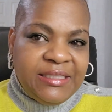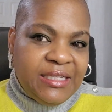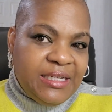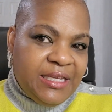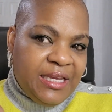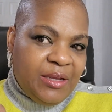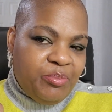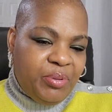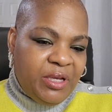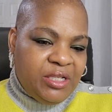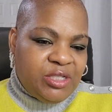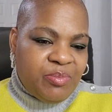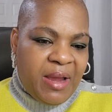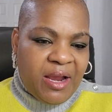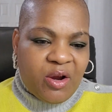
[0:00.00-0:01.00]
did get
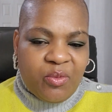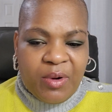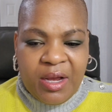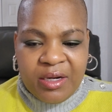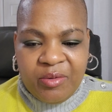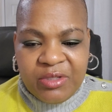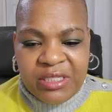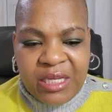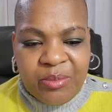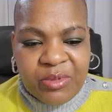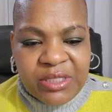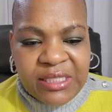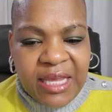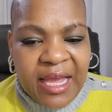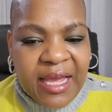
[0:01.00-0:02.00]
peach macaron in
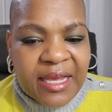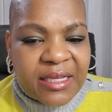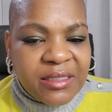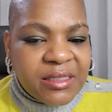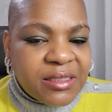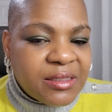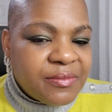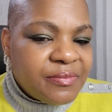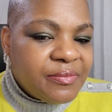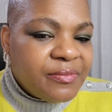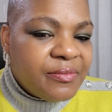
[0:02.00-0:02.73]
Summer Sass.